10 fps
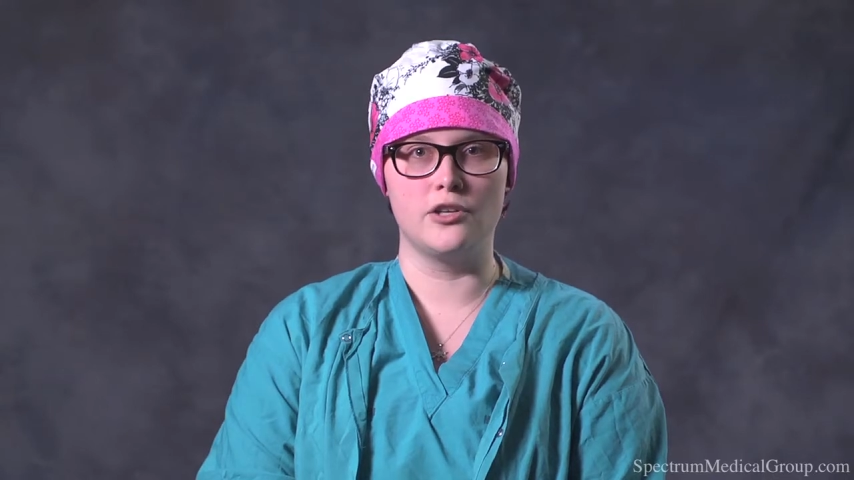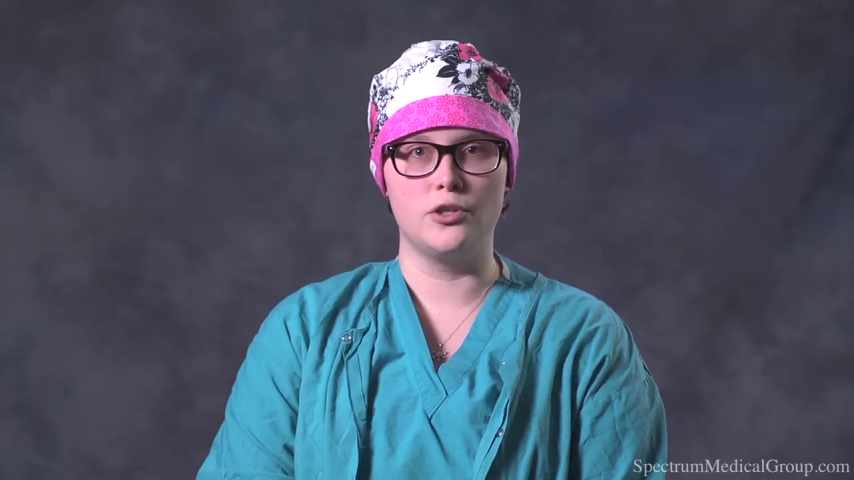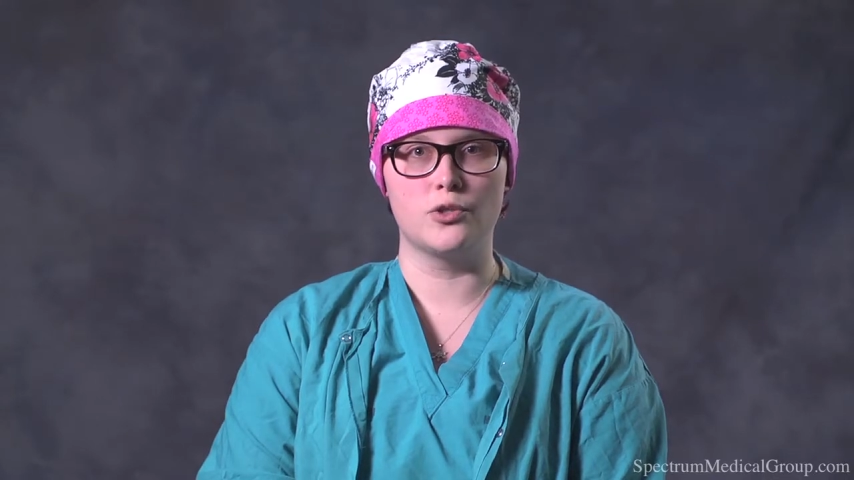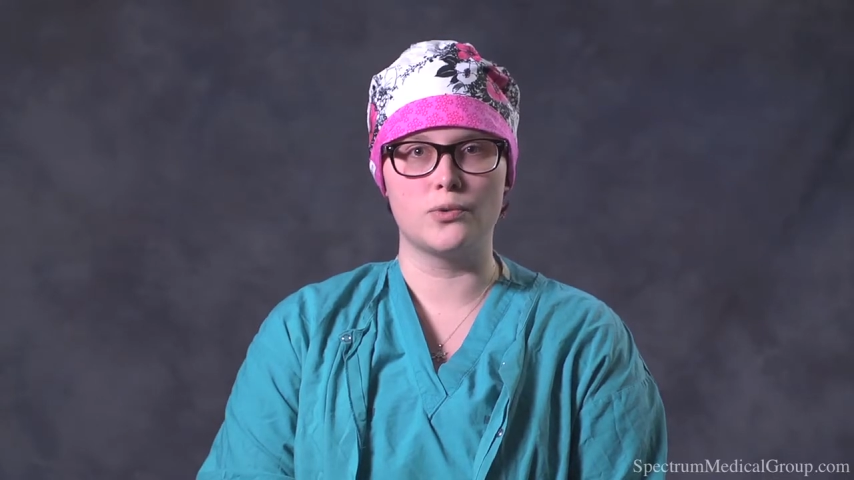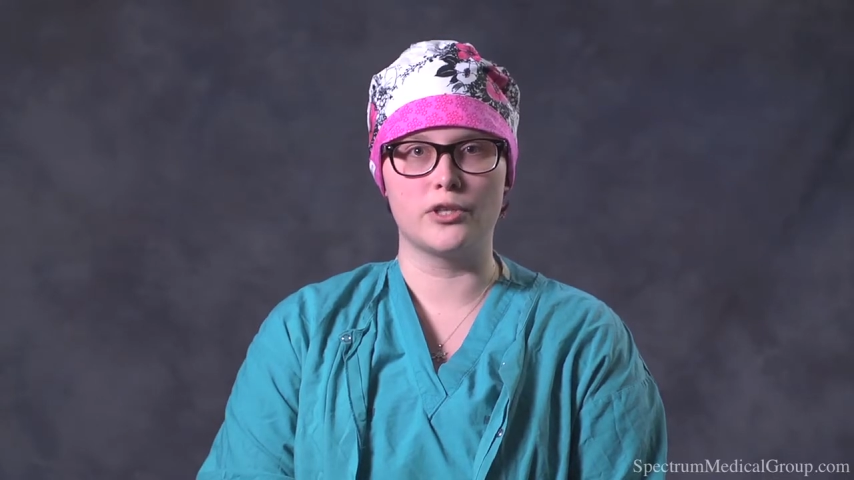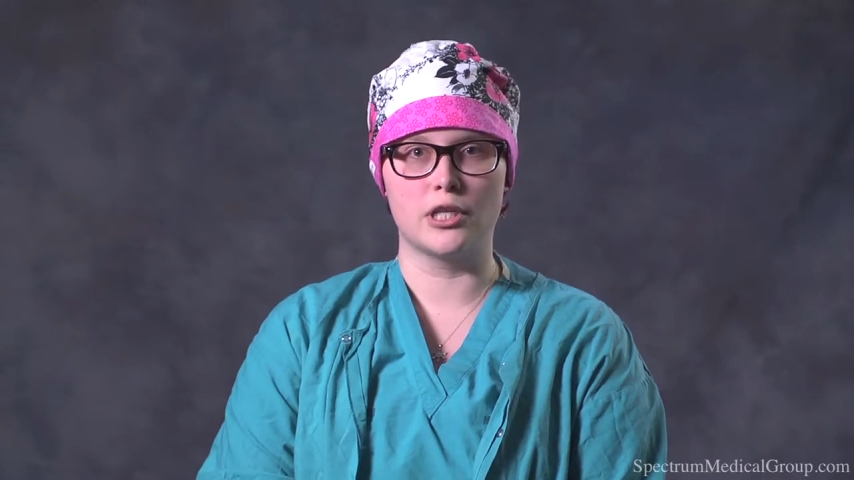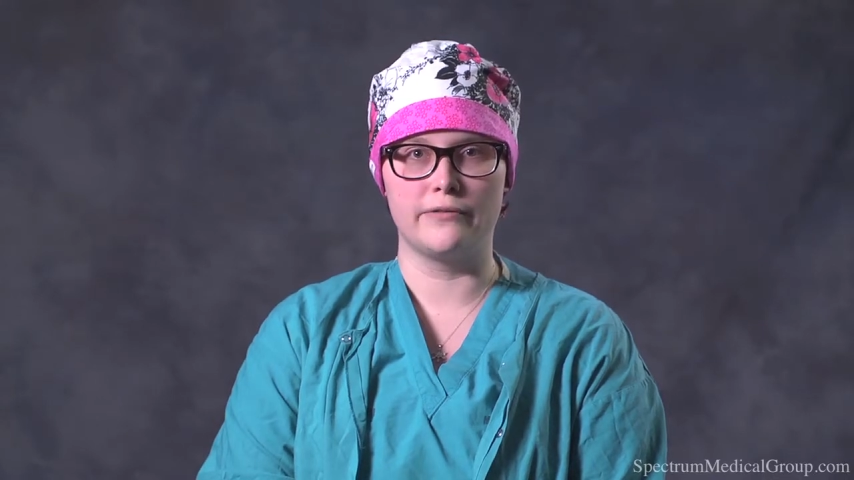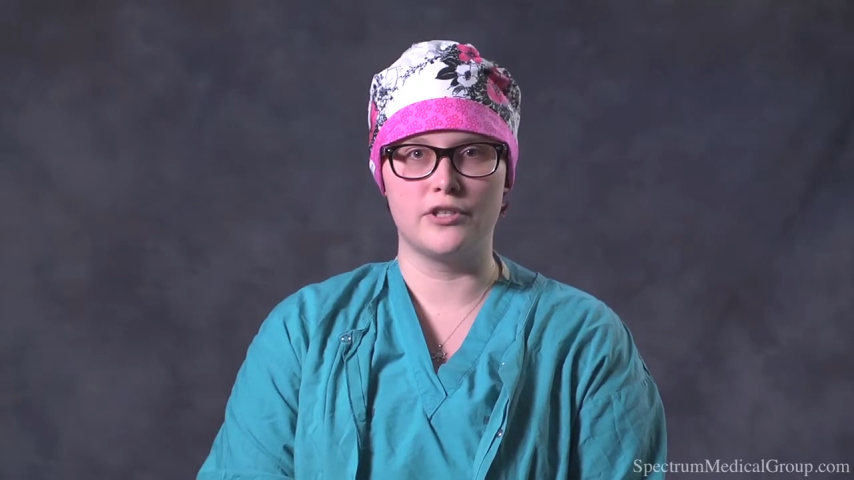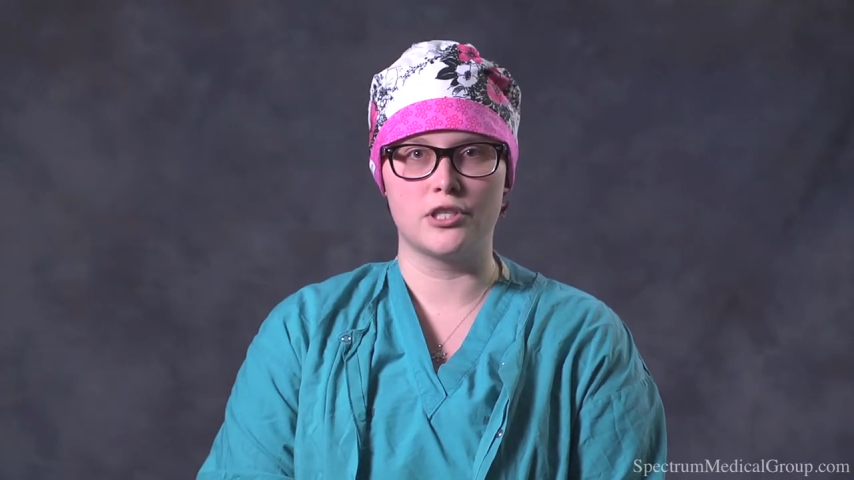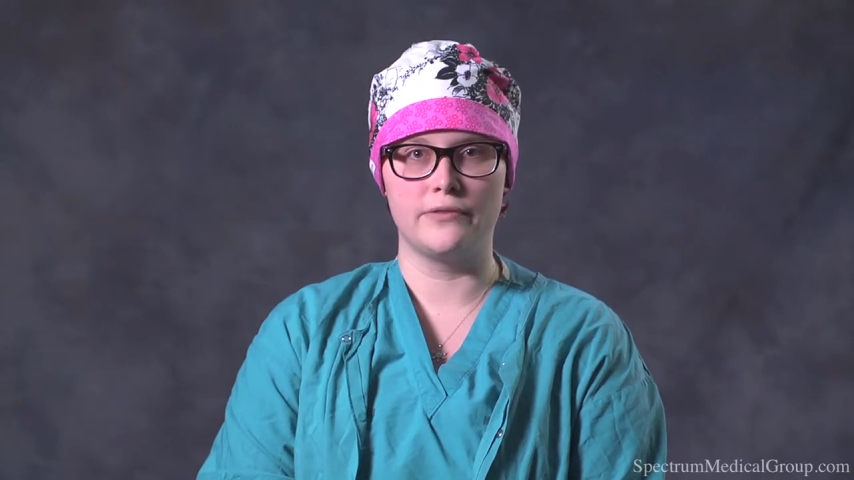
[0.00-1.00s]
unusual
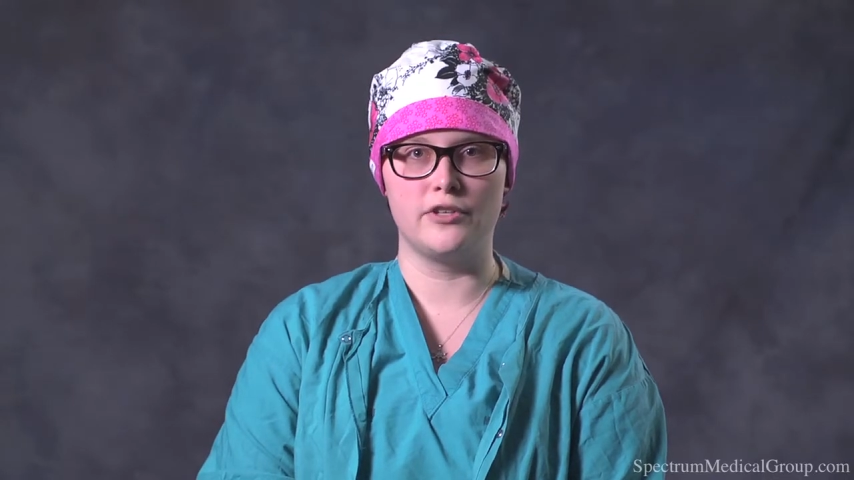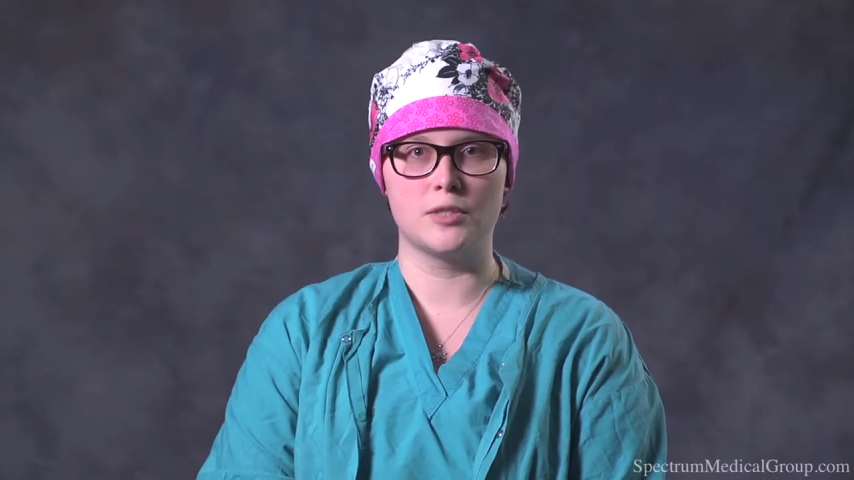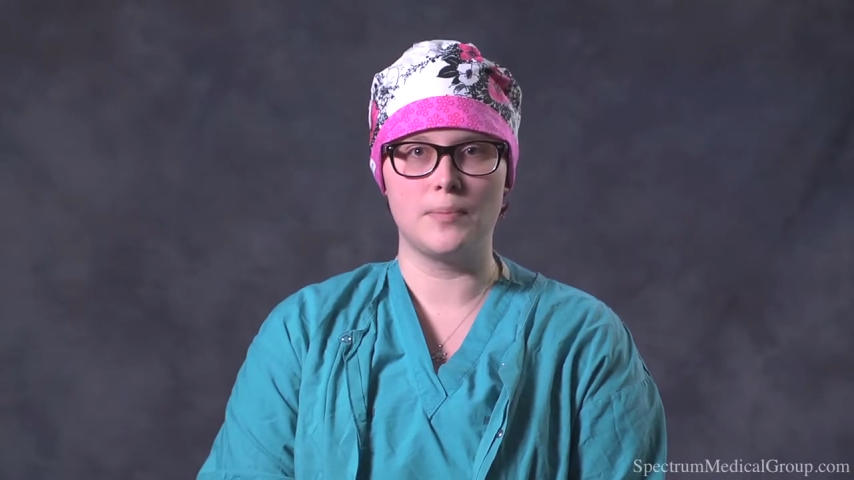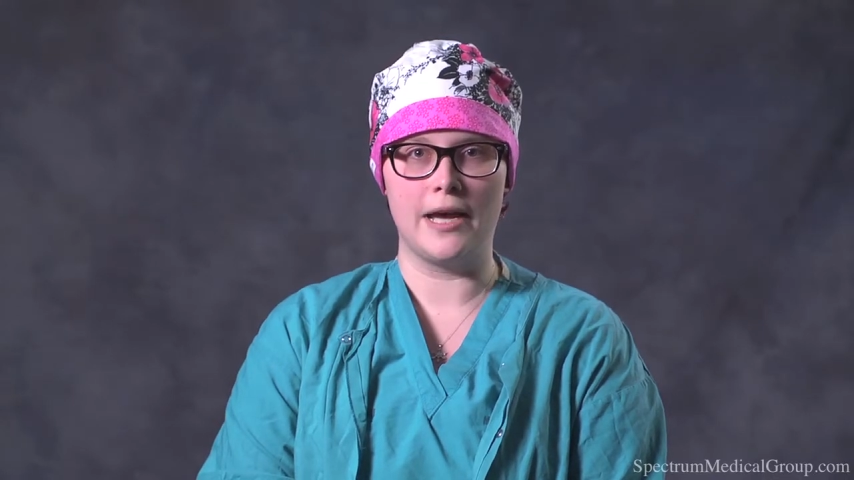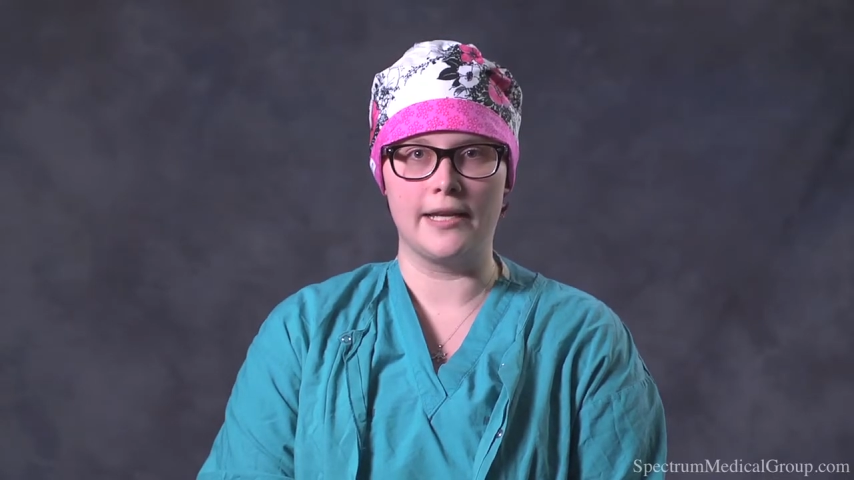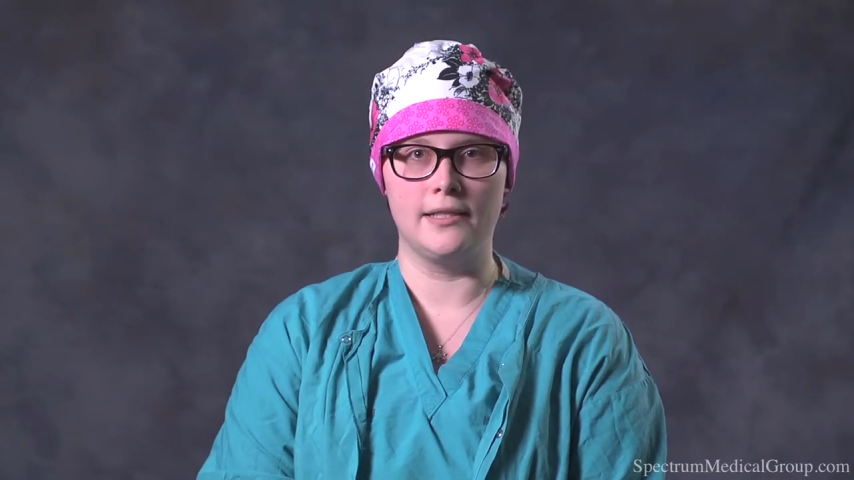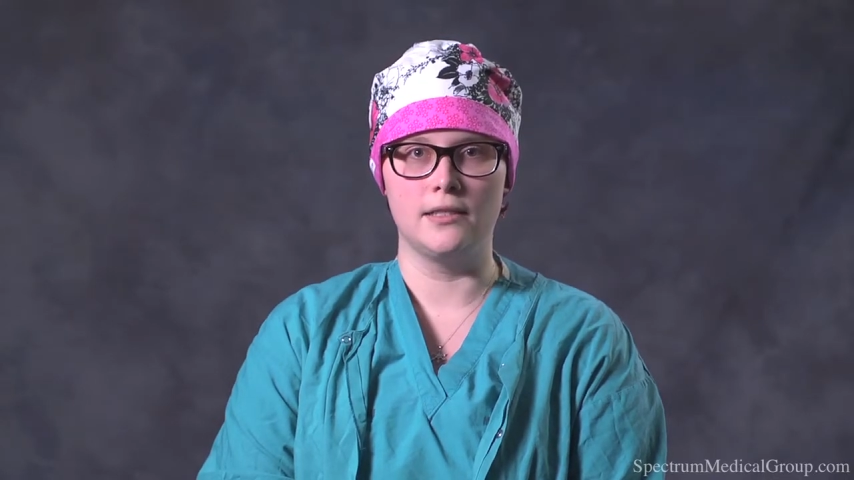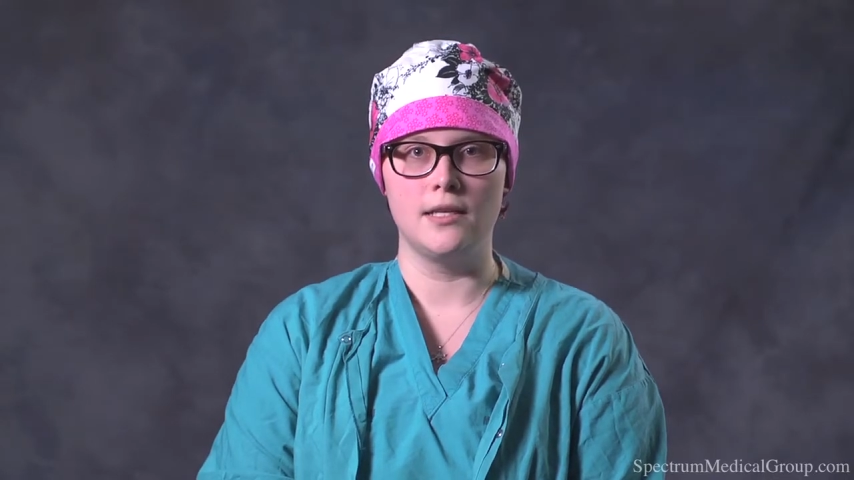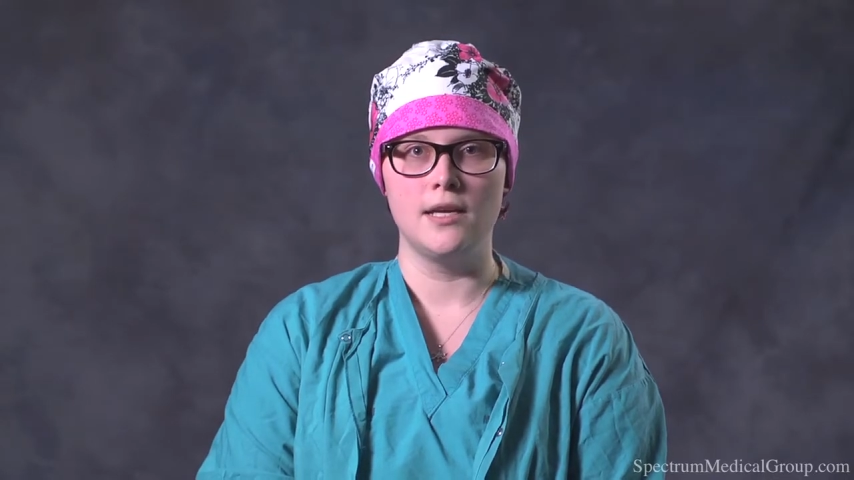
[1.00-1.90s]
curvature of your spine,